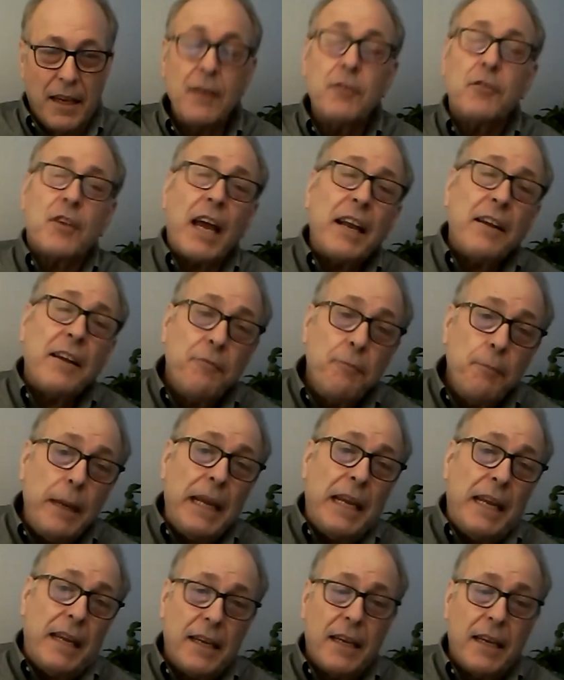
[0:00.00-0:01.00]
kind of
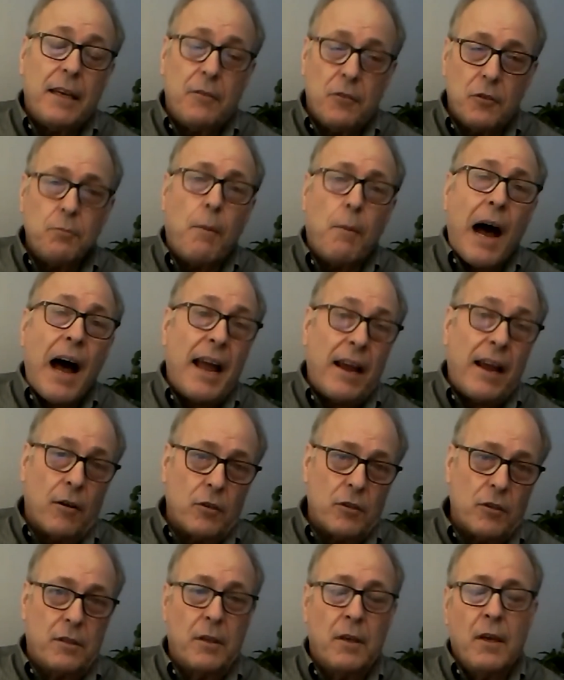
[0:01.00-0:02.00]
meek. He was
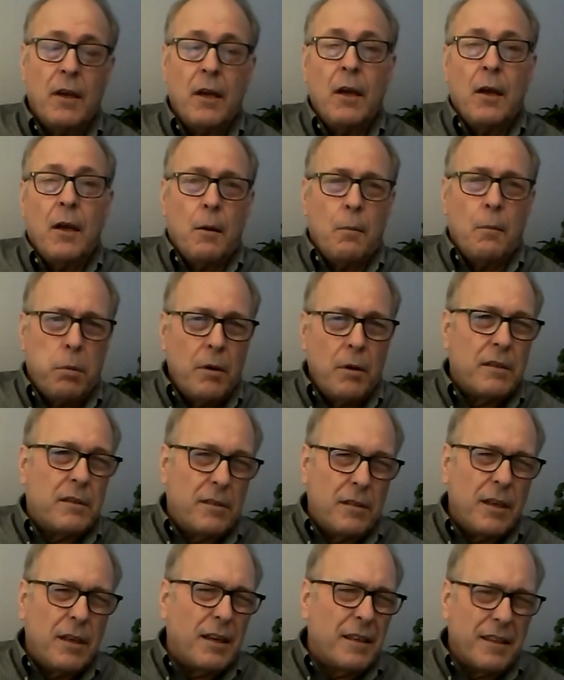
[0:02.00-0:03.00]
mild, but
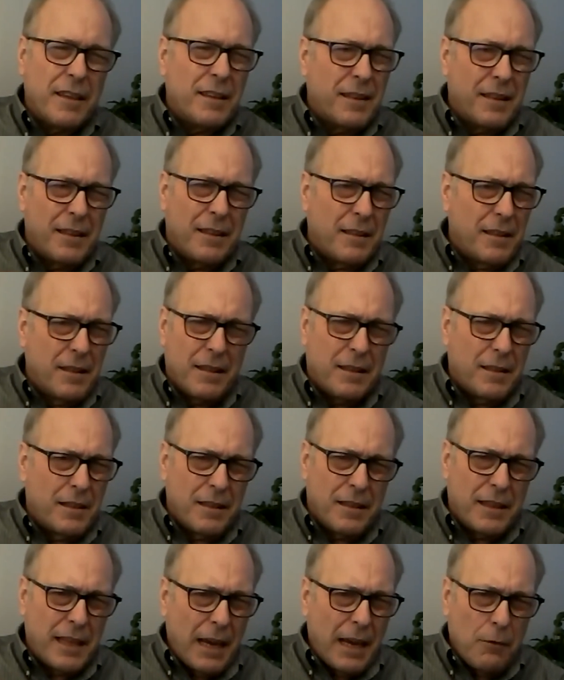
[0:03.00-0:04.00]

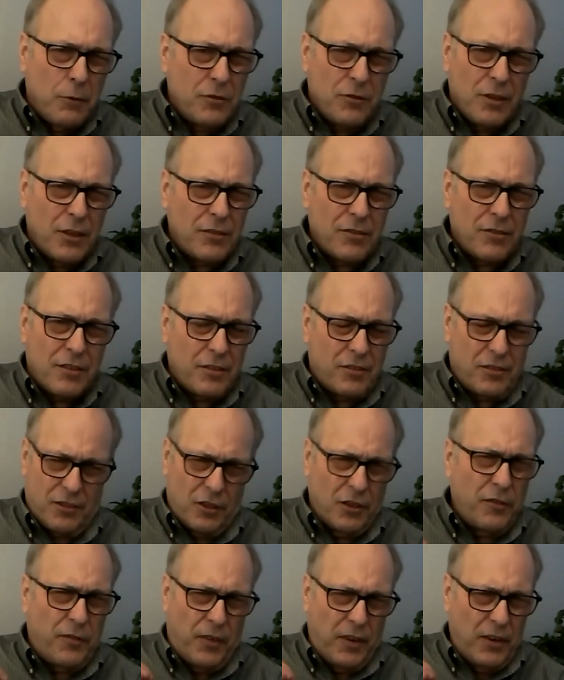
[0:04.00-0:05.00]
that was just the
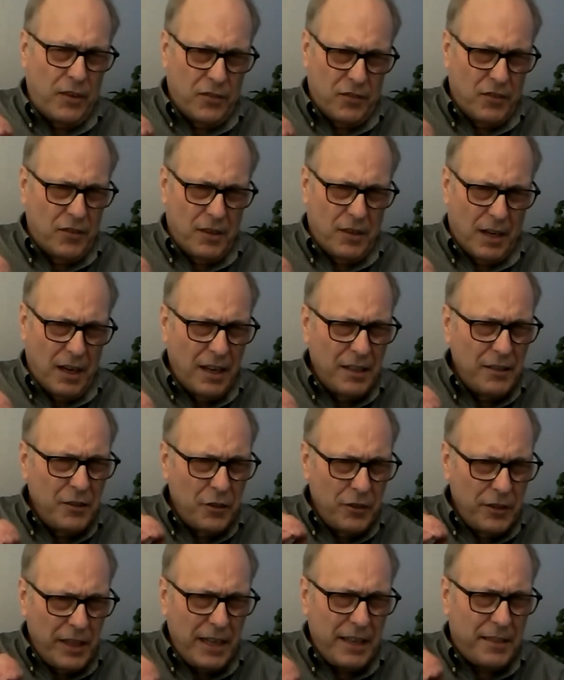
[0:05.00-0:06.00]
surface.
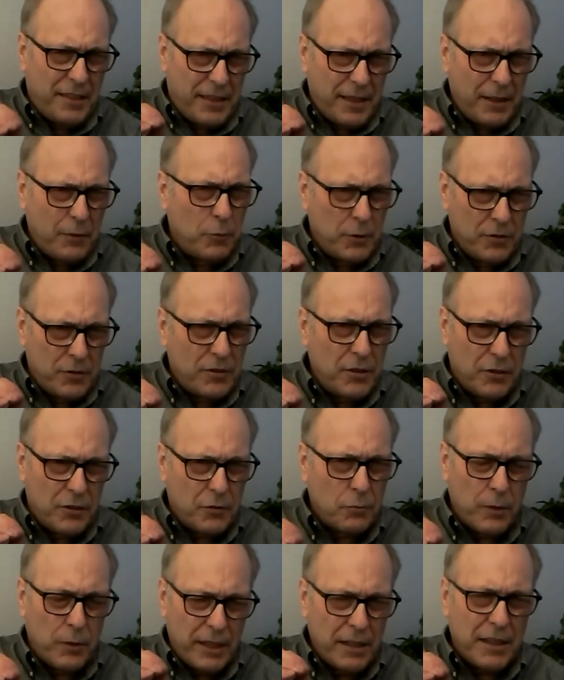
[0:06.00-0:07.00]
Underneath, there was this
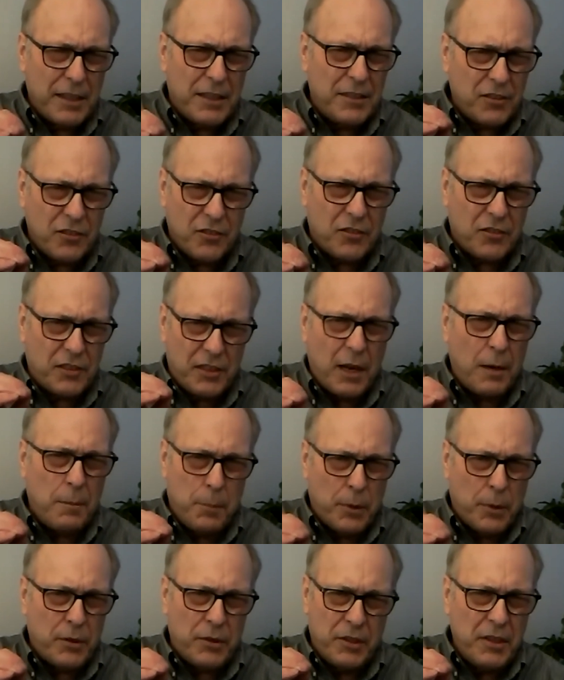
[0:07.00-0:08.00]
really
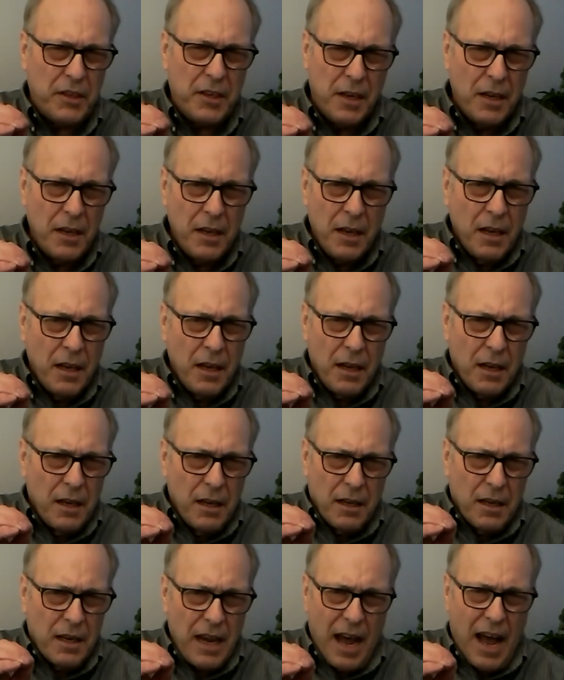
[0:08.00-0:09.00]
stubborn
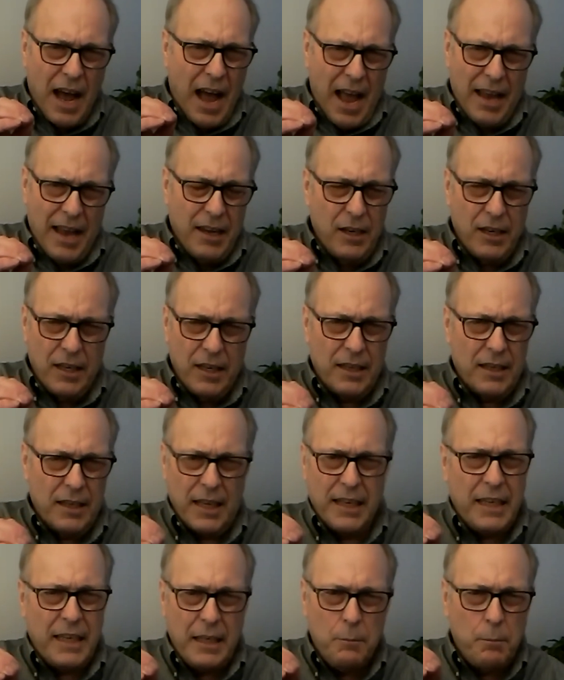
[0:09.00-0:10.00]
guy,
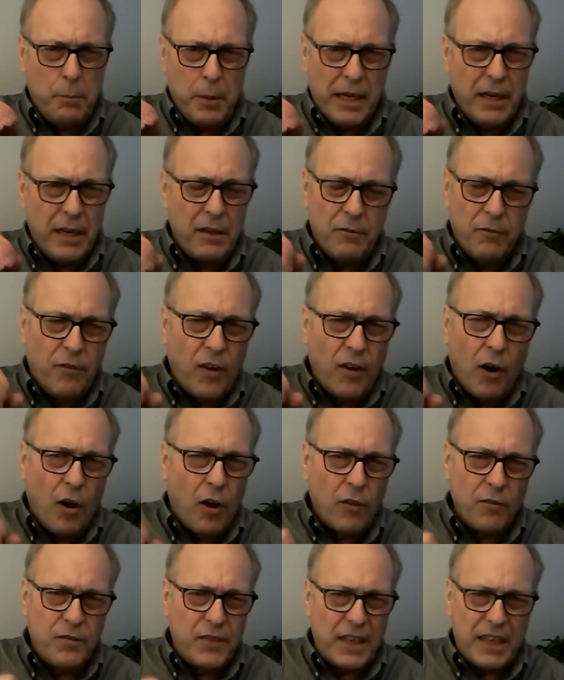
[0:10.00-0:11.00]
and he'd been
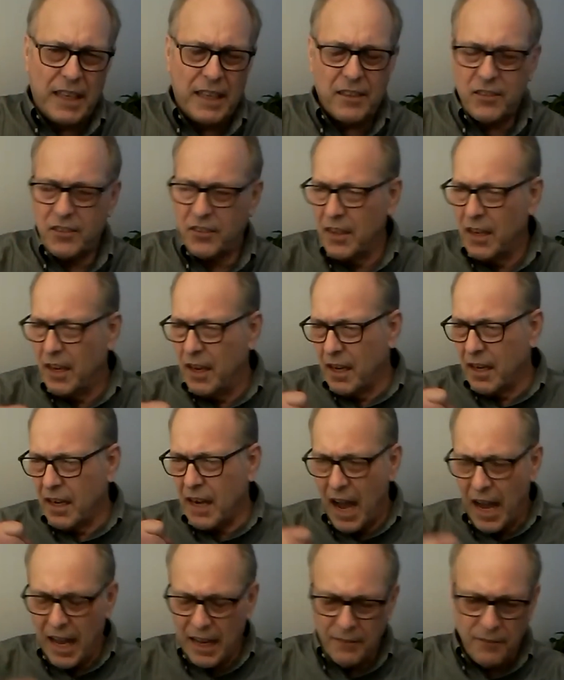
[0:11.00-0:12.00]
involved in this
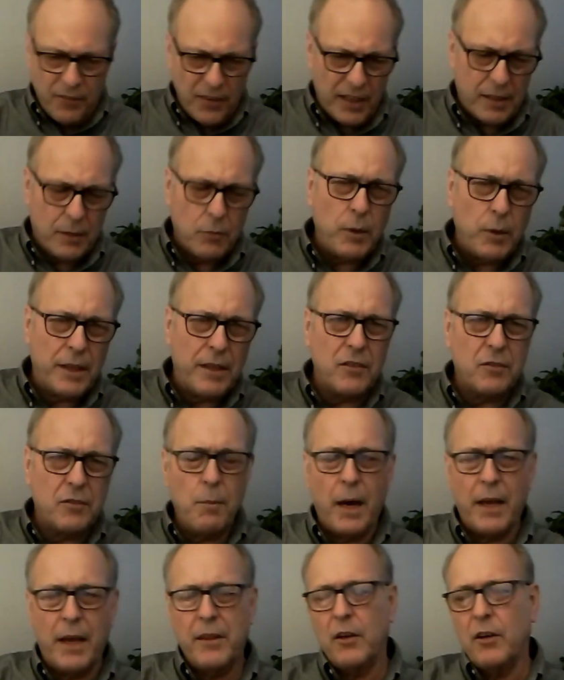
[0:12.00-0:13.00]
conflict with his
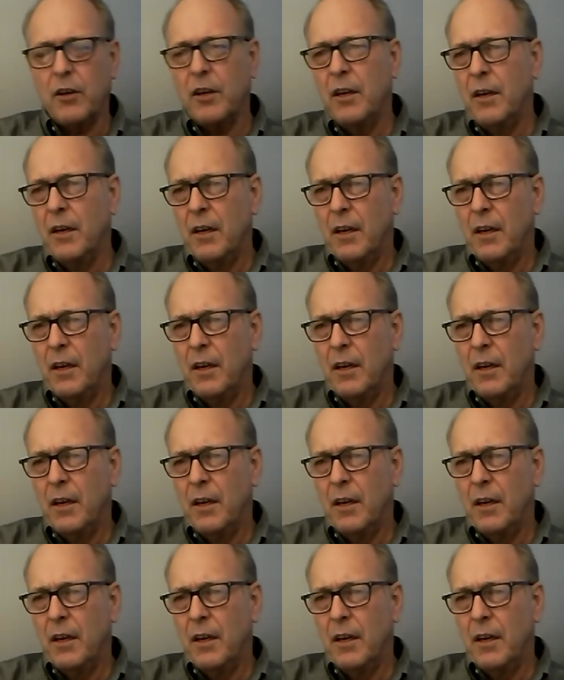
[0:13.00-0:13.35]
mother